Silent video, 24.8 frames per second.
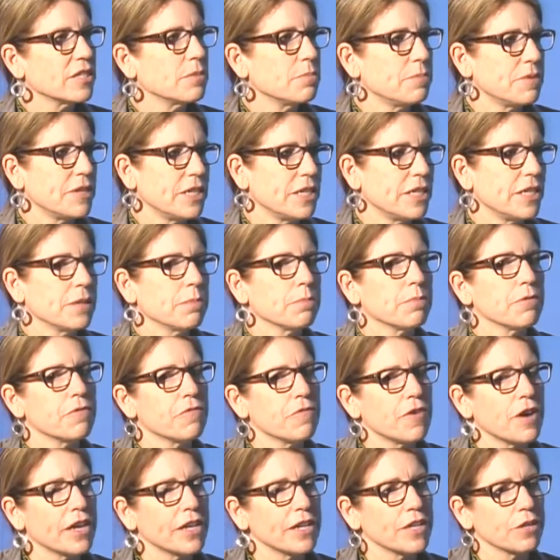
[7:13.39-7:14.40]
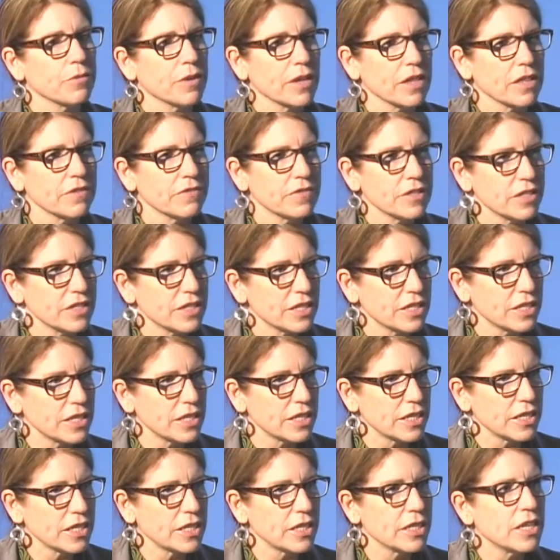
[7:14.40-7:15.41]
to be in providing
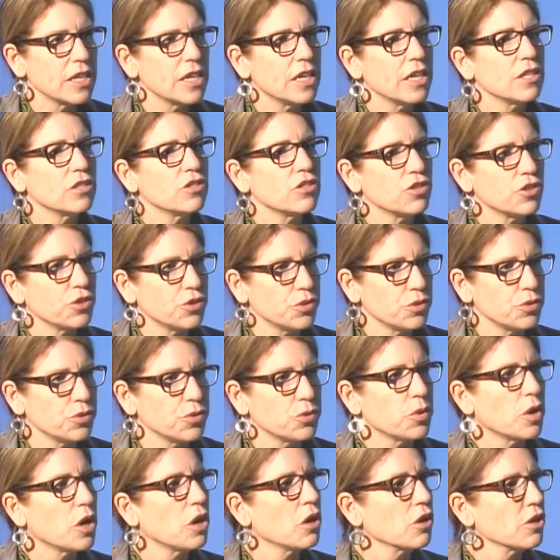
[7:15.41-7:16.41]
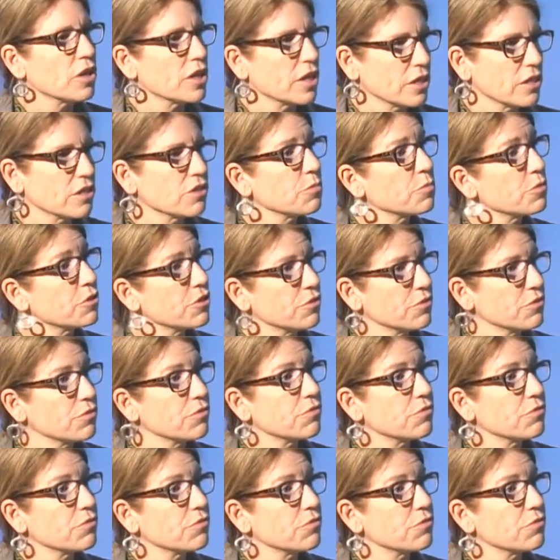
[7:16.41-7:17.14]
relevancy to our customer